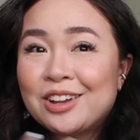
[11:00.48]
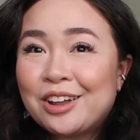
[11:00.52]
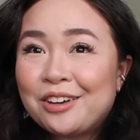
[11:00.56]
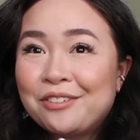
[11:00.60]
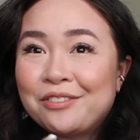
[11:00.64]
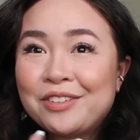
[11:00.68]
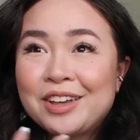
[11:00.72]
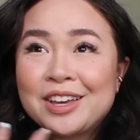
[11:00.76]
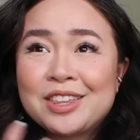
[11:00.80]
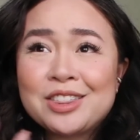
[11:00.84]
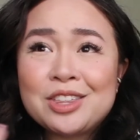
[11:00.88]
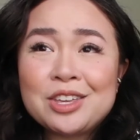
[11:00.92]

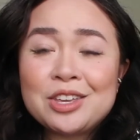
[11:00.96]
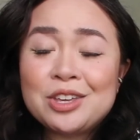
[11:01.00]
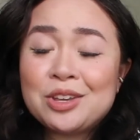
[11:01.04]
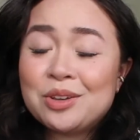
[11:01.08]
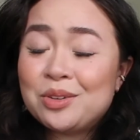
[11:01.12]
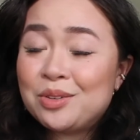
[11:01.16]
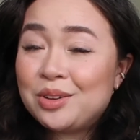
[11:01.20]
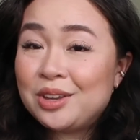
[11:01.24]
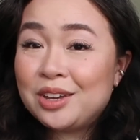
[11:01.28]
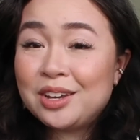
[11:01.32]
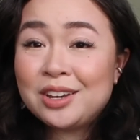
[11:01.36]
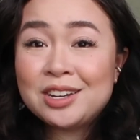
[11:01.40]
love like the
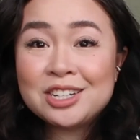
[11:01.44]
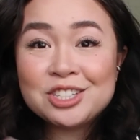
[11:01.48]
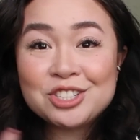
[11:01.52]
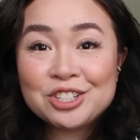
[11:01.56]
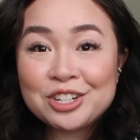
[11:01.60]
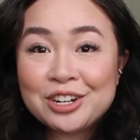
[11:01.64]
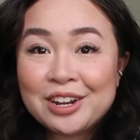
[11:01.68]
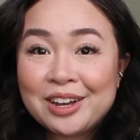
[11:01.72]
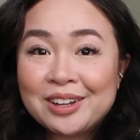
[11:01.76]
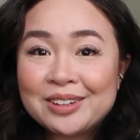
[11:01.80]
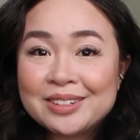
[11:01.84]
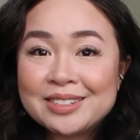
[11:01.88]
unique
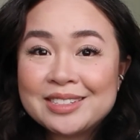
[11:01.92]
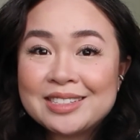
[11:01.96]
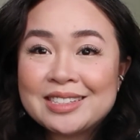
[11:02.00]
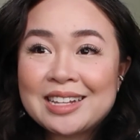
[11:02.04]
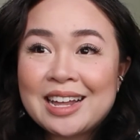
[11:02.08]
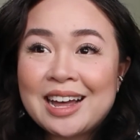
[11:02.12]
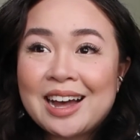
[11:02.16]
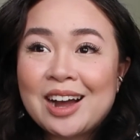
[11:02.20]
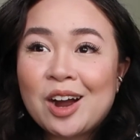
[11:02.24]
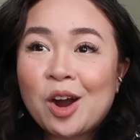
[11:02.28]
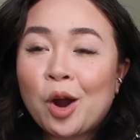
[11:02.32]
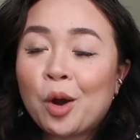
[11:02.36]
Chanels
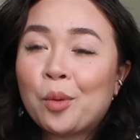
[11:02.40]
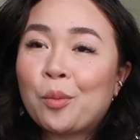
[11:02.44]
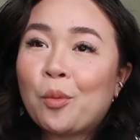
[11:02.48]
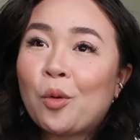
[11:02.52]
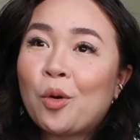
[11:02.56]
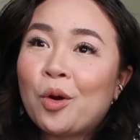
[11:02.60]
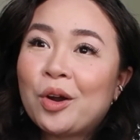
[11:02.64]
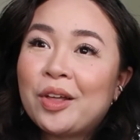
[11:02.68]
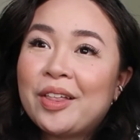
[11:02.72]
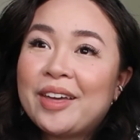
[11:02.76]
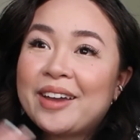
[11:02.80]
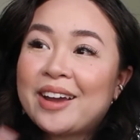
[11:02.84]
that are
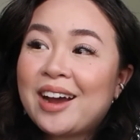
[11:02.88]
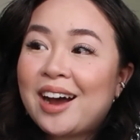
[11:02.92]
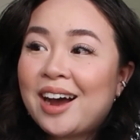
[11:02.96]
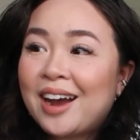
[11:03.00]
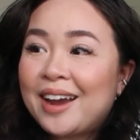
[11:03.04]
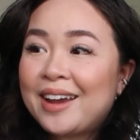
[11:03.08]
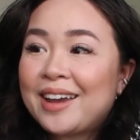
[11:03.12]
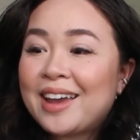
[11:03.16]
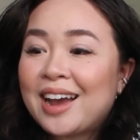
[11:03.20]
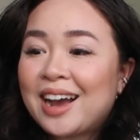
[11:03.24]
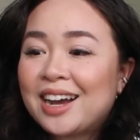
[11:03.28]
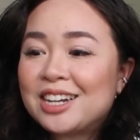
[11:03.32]
more like
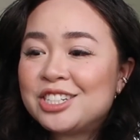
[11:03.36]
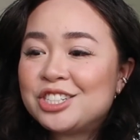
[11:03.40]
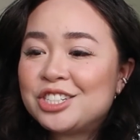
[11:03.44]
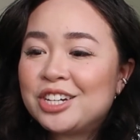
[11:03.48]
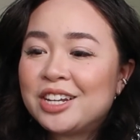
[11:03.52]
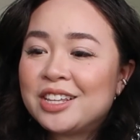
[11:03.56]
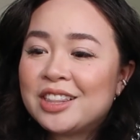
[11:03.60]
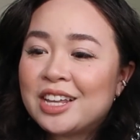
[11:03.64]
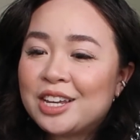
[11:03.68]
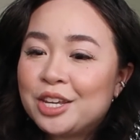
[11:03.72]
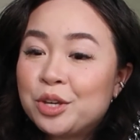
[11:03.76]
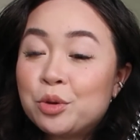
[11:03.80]

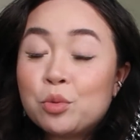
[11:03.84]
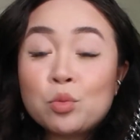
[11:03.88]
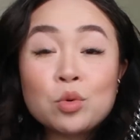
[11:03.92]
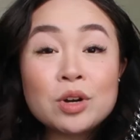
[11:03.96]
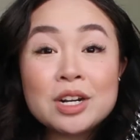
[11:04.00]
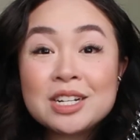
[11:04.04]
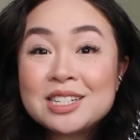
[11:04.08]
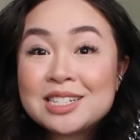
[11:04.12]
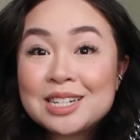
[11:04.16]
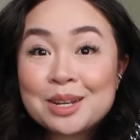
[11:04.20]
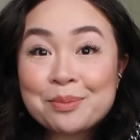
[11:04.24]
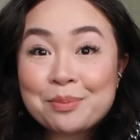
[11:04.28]
eye-catching that you
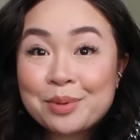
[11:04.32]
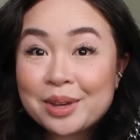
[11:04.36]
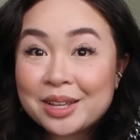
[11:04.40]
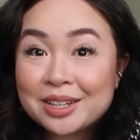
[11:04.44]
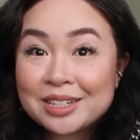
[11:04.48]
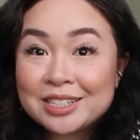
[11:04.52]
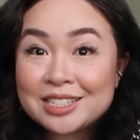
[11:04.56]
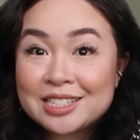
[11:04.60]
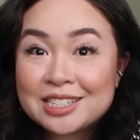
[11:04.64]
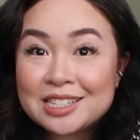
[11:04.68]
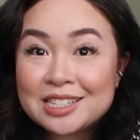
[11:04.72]
wouldn't typically